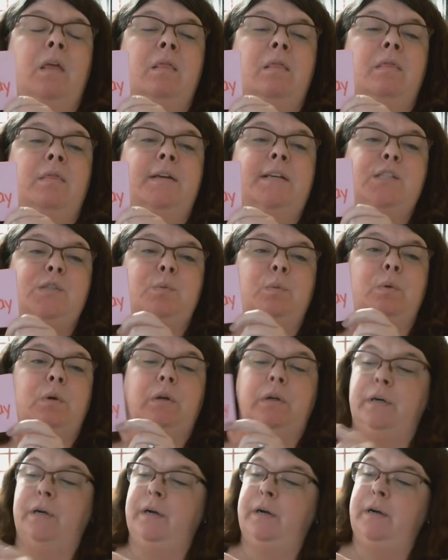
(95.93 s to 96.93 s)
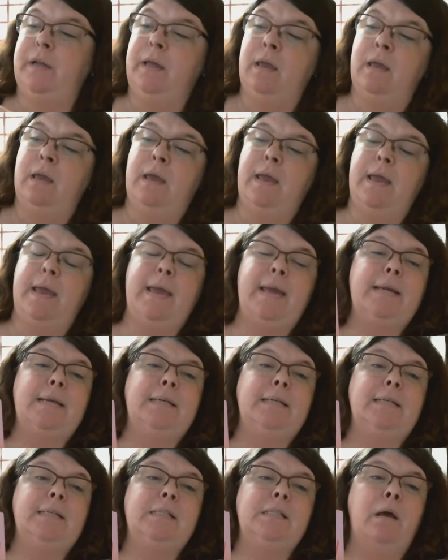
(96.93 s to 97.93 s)
This word
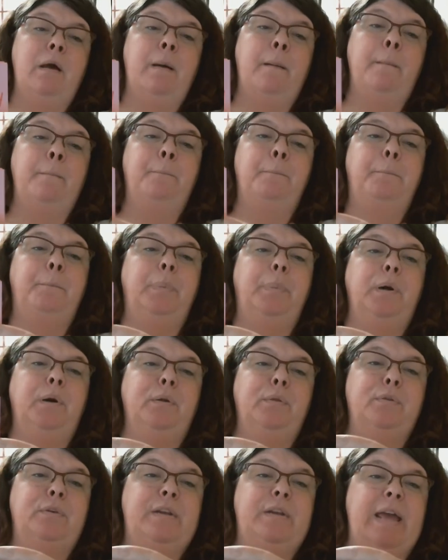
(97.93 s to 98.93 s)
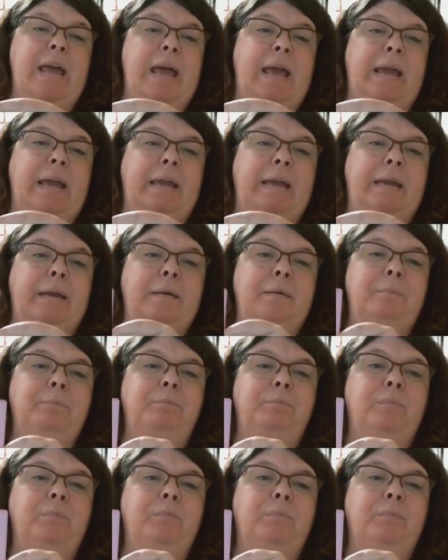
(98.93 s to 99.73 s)
is birthday.